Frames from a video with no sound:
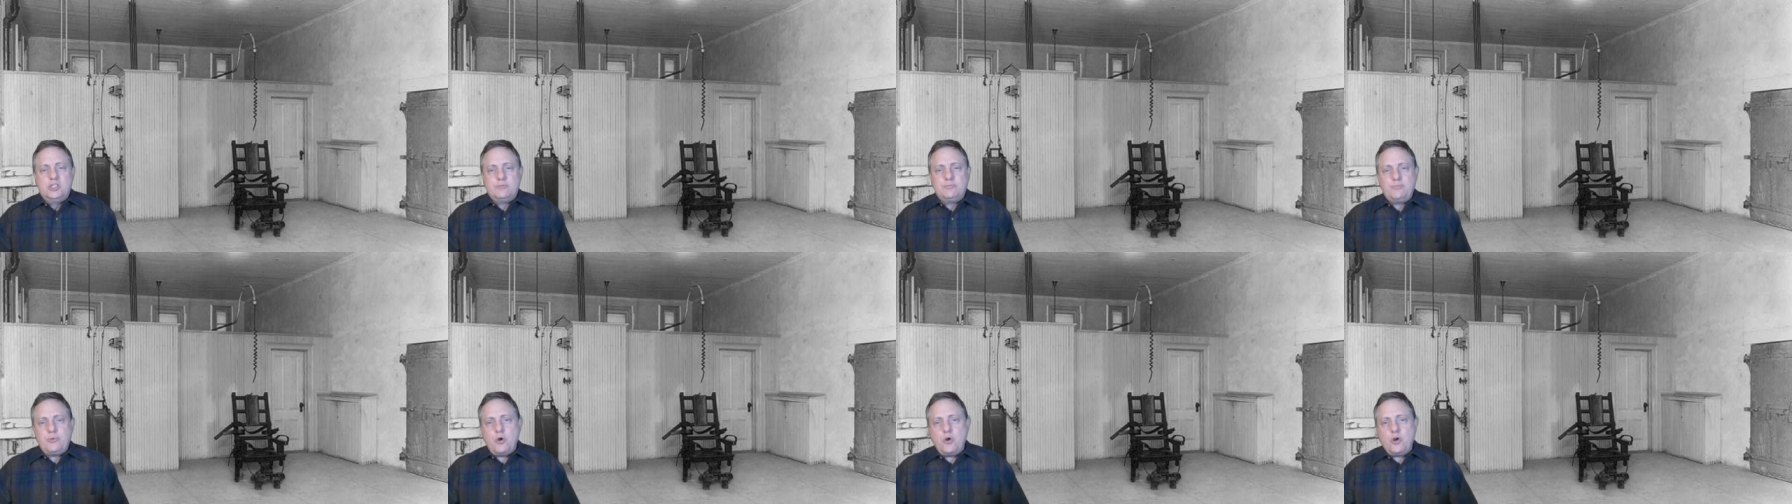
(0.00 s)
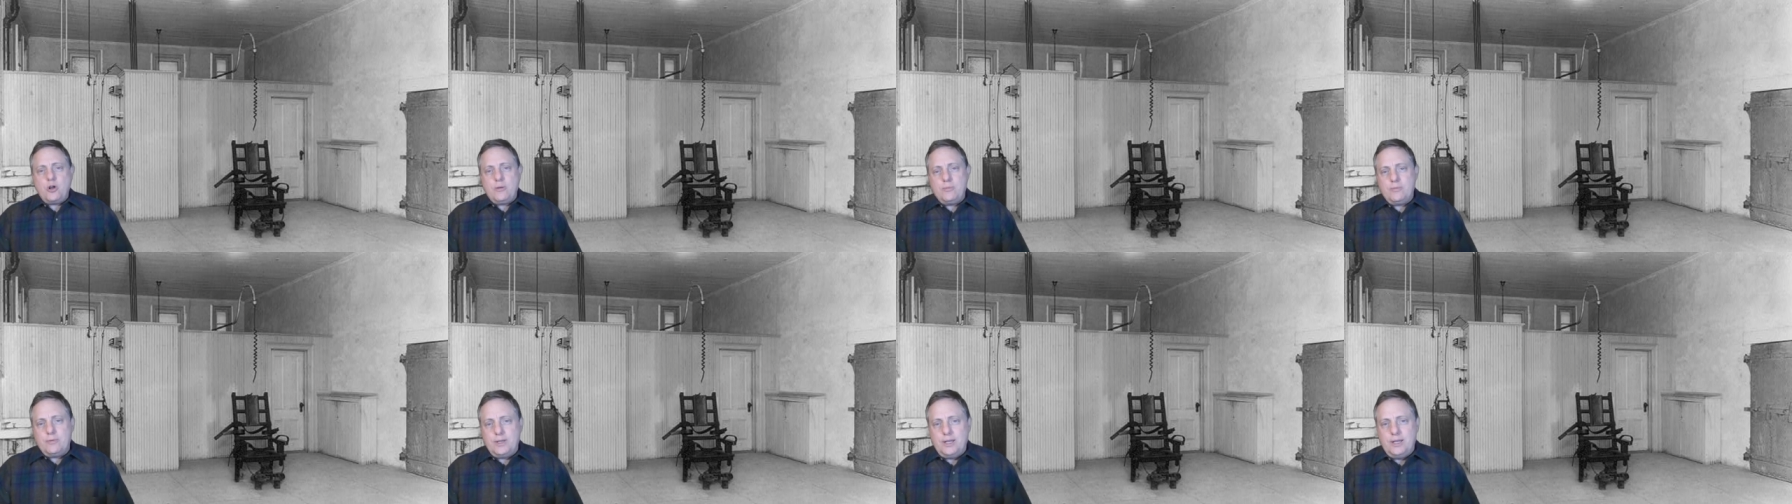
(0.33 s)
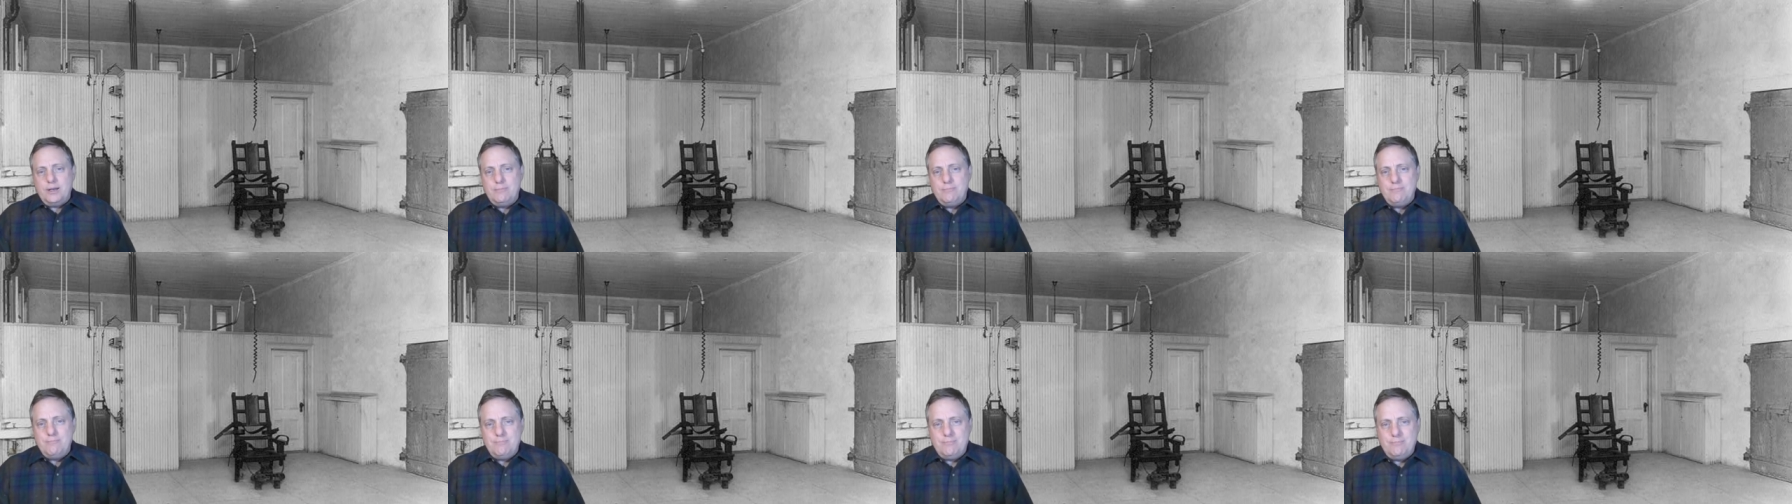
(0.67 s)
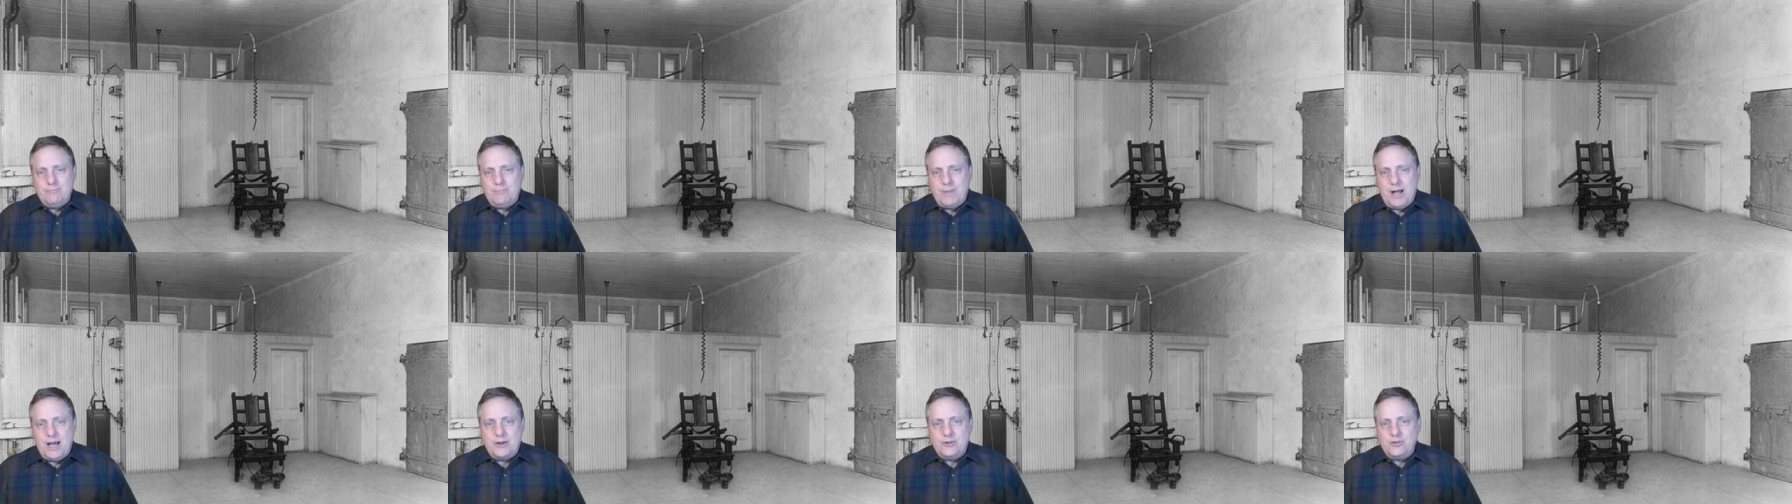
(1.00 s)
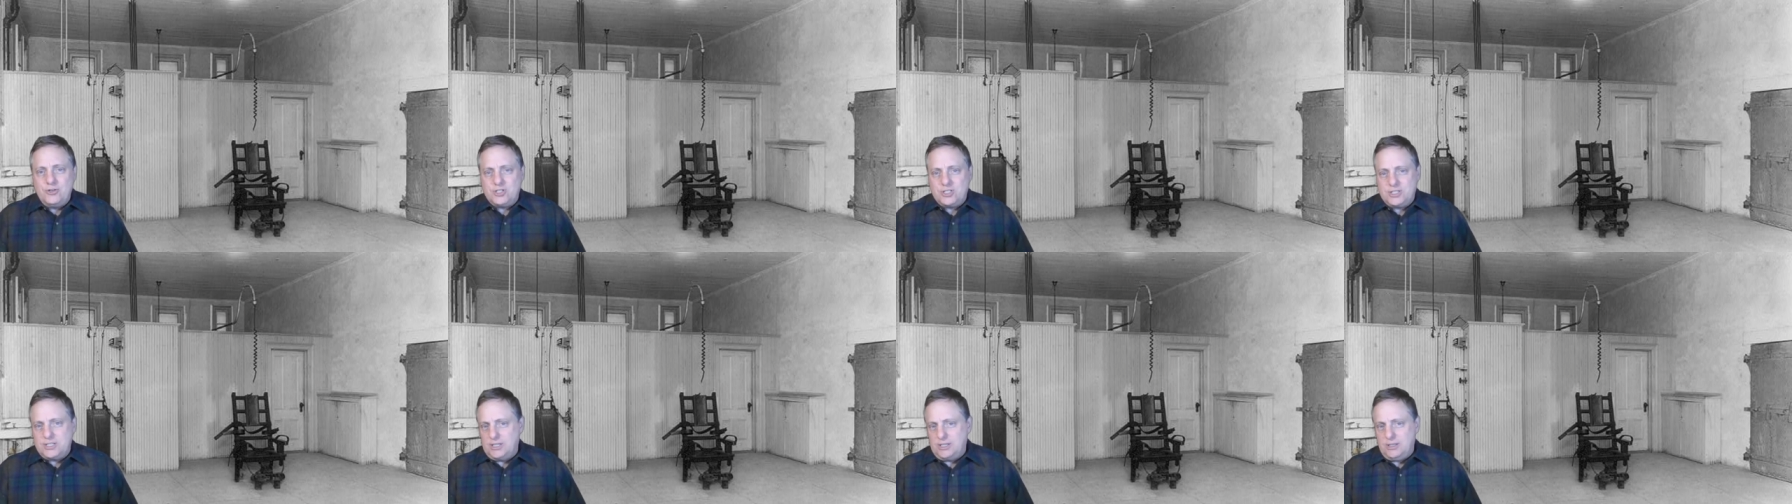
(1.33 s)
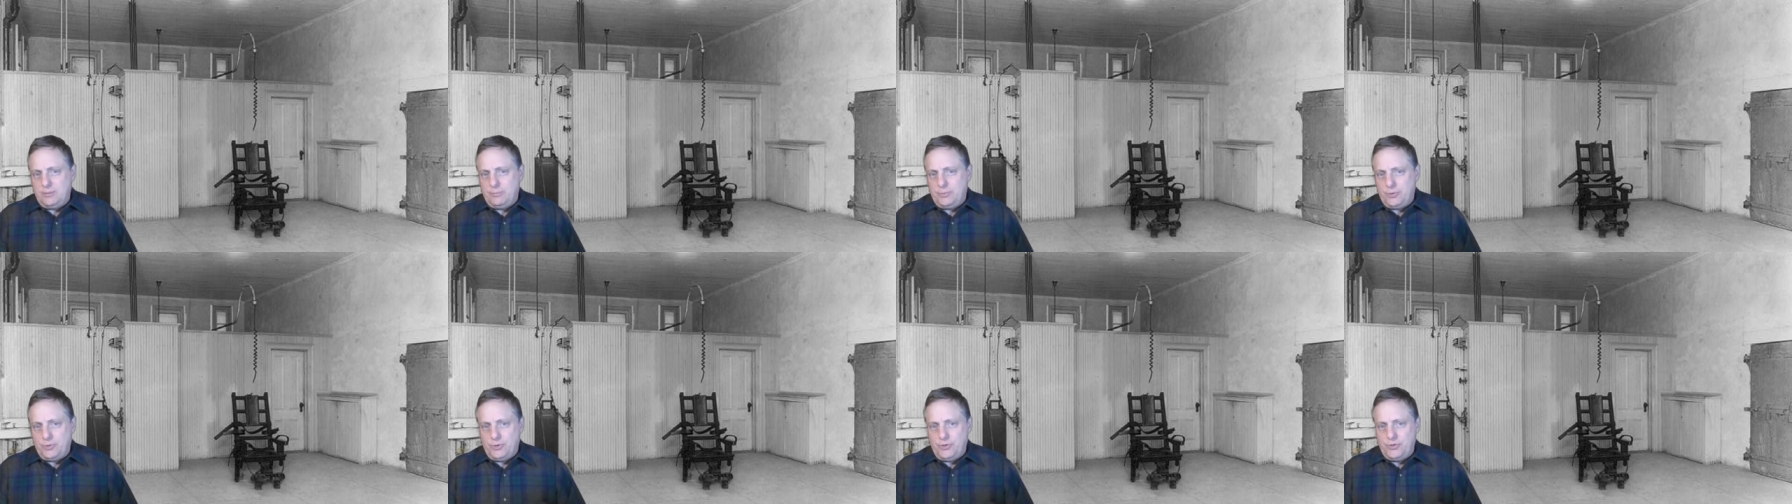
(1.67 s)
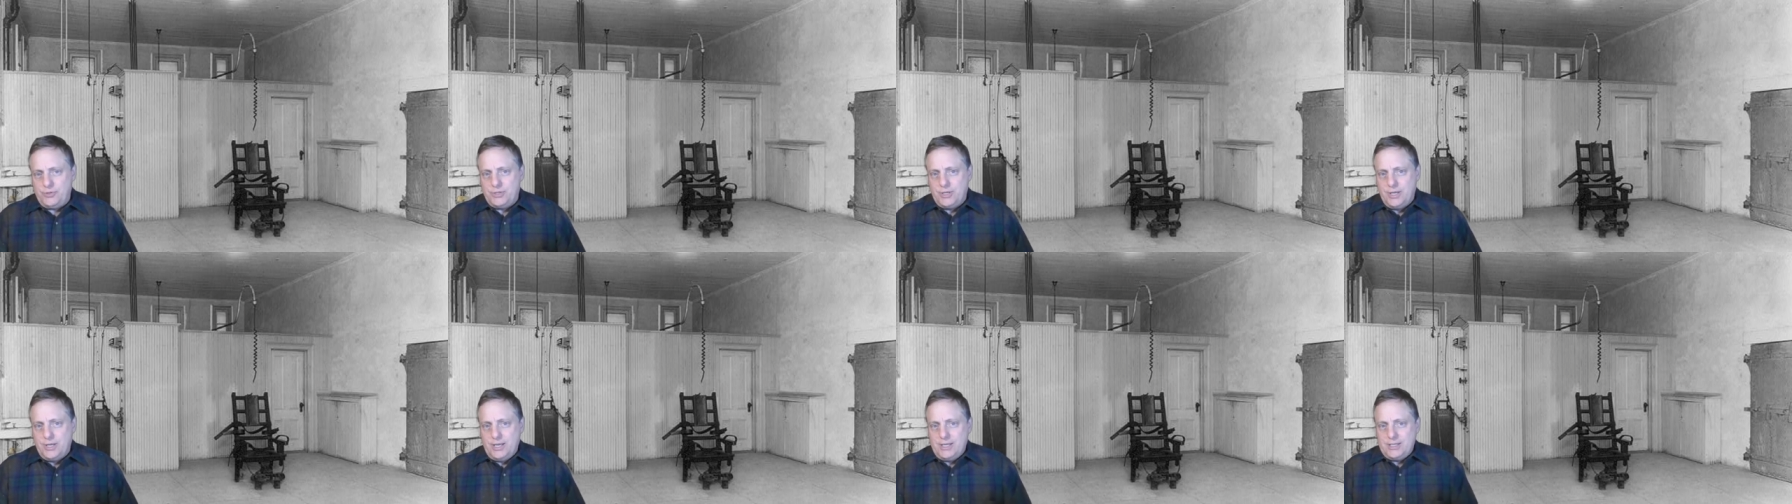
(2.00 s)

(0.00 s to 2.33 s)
spoke in monosyllables,